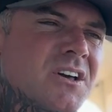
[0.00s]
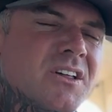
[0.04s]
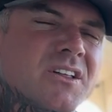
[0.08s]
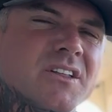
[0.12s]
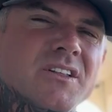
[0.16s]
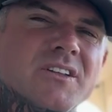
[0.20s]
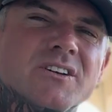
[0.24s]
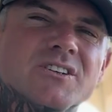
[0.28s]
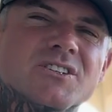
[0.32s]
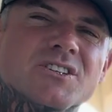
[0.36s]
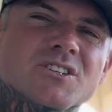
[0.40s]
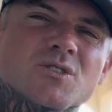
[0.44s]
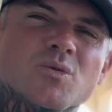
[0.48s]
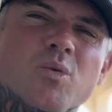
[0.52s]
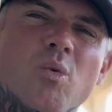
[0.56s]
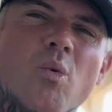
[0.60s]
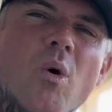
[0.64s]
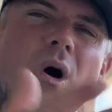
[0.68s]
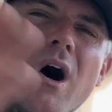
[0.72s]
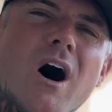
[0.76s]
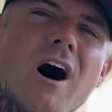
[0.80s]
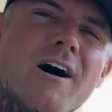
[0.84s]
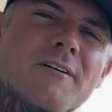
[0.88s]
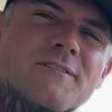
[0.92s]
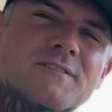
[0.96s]

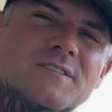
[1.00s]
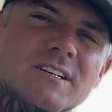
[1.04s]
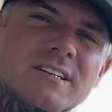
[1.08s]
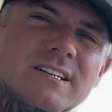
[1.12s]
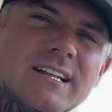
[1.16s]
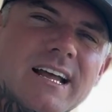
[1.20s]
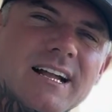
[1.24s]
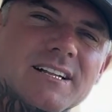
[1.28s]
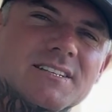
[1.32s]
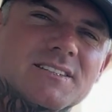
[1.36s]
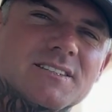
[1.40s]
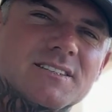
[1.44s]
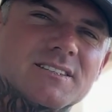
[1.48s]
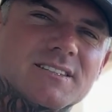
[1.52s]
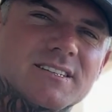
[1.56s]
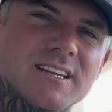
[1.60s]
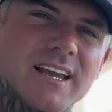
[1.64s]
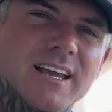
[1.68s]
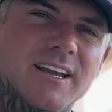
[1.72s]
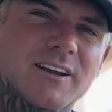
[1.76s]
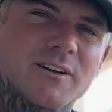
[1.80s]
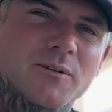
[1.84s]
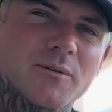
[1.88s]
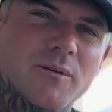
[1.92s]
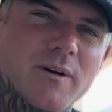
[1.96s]
wafting that
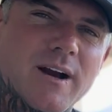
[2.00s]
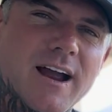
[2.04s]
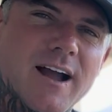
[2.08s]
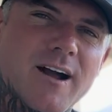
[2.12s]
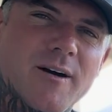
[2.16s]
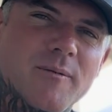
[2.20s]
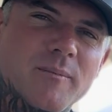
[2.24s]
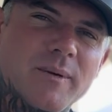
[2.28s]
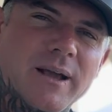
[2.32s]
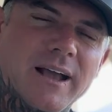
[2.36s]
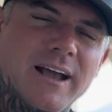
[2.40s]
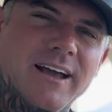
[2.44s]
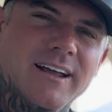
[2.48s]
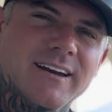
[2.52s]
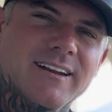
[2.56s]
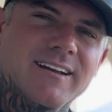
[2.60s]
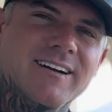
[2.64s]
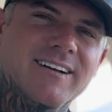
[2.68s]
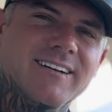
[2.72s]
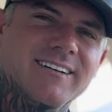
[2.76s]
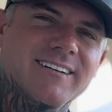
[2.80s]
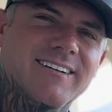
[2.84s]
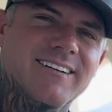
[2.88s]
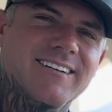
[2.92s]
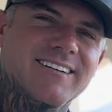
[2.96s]
stink around, man.
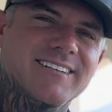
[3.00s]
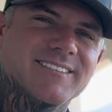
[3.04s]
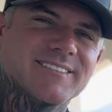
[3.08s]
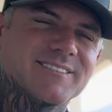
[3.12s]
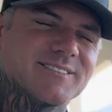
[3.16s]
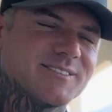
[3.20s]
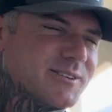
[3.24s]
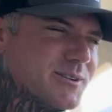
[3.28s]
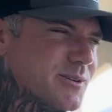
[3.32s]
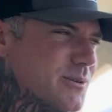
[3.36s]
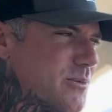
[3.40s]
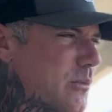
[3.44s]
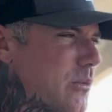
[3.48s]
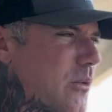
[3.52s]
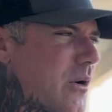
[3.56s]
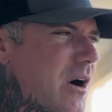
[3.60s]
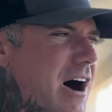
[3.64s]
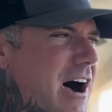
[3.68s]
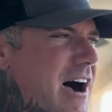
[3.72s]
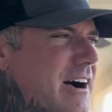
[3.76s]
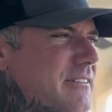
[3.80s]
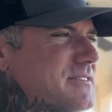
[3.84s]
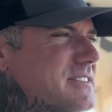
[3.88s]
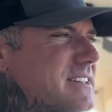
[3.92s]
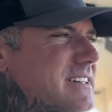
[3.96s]
Dude,
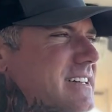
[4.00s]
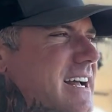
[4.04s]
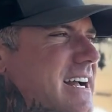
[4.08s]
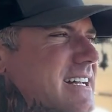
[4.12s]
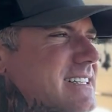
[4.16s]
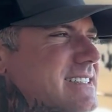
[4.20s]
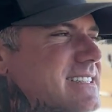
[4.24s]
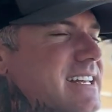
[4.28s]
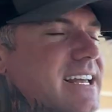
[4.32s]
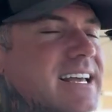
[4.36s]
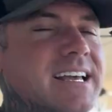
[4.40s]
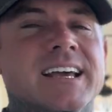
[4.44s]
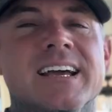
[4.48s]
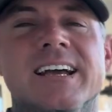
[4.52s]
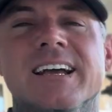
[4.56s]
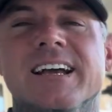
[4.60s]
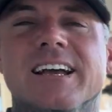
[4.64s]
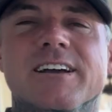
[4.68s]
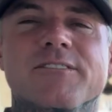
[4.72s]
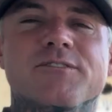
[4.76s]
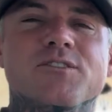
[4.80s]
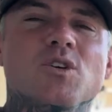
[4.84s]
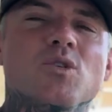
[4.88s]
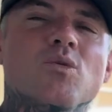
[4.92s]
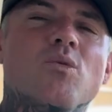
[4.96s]
wafting that stink.
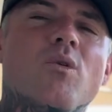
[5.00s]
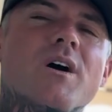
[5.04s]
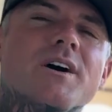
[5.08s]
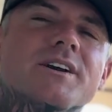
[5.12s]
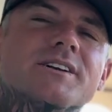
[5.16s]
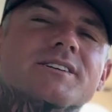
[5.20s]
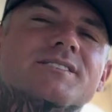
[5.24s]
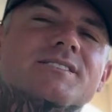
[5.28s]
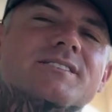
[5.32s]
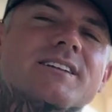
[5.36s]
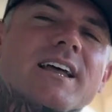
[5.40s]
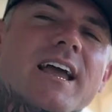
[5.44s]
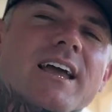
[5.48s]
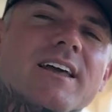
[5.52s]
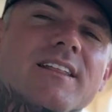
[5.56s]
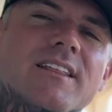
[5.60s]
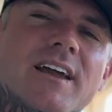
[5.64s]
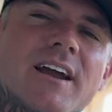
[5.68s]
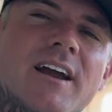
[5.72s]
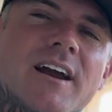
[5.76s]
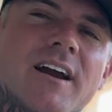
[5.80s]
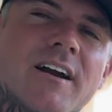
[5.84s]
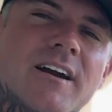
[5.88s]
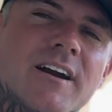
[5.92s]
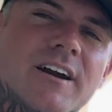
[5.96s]
If you want to stay
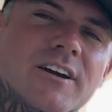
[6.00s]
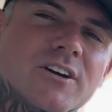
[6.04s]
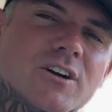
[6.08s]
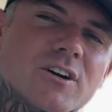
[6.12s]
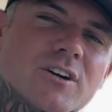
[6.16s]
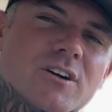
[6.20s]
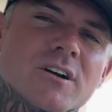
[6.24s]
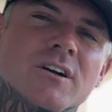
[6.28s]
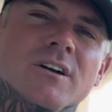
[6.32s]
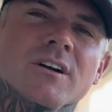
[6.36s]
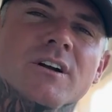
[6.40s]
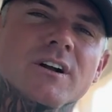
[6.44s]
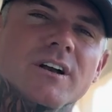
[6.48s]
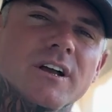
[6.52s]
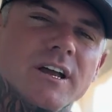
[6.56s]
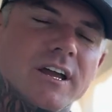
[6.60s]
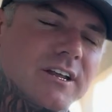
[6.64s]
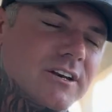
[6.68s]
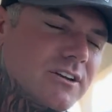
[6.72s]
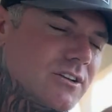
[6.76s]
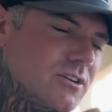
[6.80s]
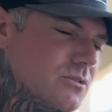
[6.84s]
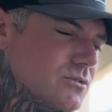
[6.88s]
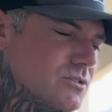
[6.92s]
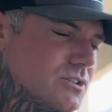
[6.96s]
there
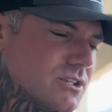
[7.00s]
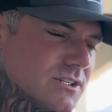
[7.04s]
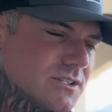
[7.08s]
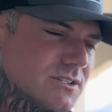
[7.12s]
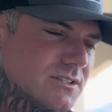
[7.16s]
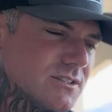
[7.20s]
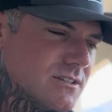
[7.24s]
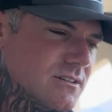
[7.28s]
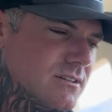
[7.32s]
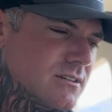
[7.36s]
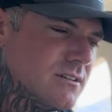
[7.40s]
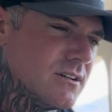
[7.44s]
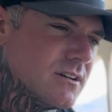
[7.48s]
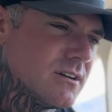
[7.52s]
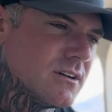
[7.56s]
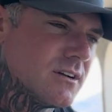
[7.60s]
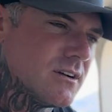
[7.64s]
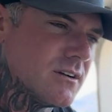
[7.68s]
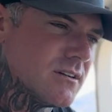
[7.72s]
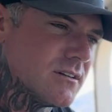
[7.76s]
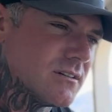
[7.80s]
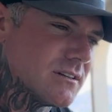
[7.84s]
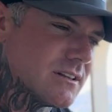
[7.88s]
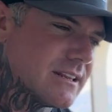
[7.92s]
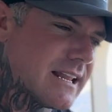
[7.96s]
and you just
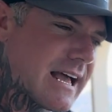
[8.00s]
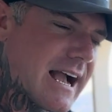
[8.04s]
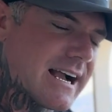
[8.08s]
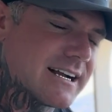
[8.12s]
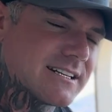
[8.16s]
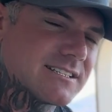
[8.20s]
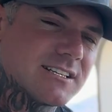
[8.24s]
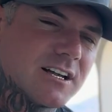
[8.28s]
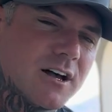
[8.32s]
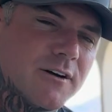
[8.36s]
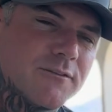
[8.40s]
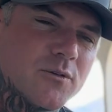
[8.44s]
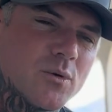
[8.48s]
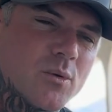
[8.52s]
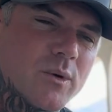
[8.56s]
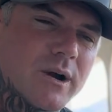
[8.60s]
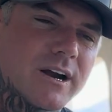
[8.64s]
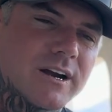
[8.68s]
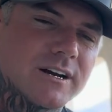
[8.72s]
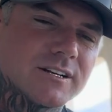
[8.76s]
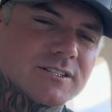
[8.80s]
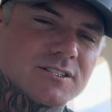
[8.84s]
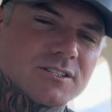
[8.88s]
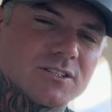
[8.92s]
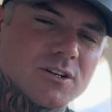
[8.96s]
lack
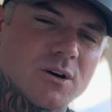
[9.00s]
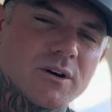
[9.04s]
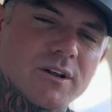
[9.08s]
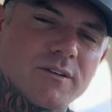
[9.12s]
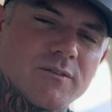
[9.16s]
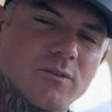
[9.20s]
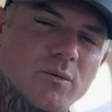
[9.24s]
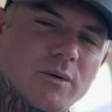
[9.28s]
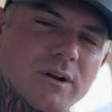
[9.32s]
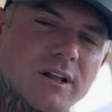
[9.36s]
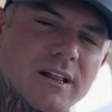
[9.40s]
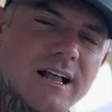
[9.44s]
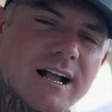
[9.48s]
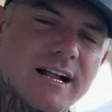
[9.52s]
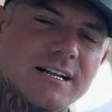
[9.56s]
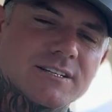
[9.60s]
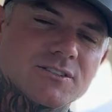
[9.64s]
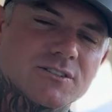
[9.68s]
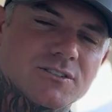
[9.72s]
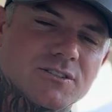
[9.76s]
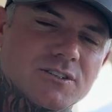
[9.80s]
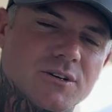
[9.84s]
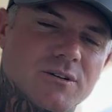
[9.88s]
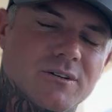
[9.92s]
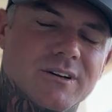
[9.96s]
self-awareness and don't even realize
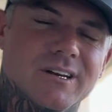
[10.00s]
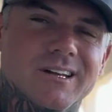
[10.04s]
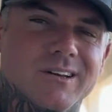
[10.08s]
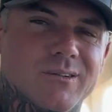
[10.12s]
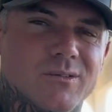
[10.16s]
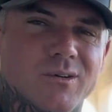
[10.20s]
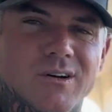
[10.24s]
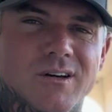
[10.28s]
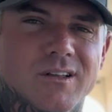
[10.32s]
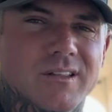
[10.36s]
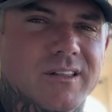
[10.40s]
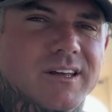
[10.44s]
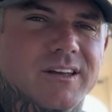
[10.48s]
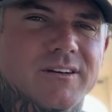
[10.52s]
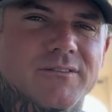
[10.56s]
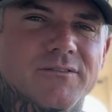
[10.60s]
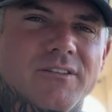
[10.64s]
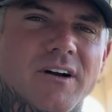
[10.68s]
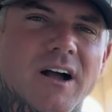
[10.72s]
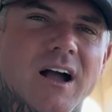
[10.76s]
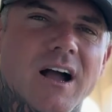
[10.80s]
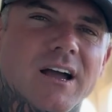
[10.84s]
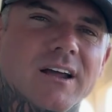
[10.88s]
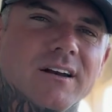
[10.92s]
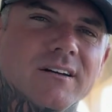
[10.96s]
you're doing it, well then
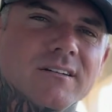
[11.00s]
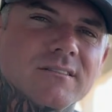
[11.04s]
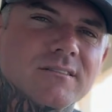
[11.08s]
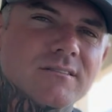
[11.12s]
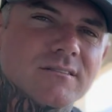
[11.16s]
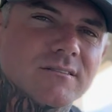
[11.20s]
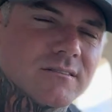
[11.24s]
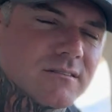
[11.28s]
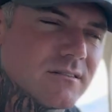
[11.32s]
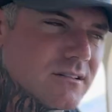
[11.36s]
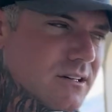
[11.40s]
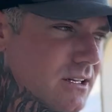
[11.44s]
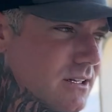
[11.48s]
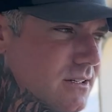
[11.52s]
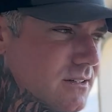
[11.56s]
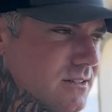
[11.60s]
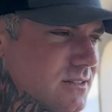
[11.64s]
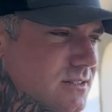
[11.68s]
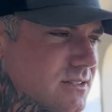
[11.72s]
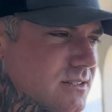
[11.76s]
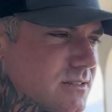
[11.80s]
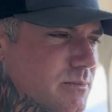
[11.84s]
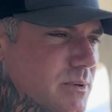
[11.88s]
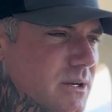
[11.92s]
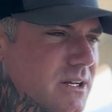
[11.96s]
fine.
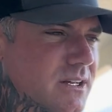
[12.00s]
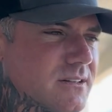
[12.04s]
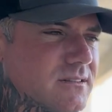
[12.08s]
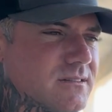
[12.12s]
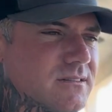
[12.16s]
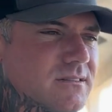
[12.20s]
But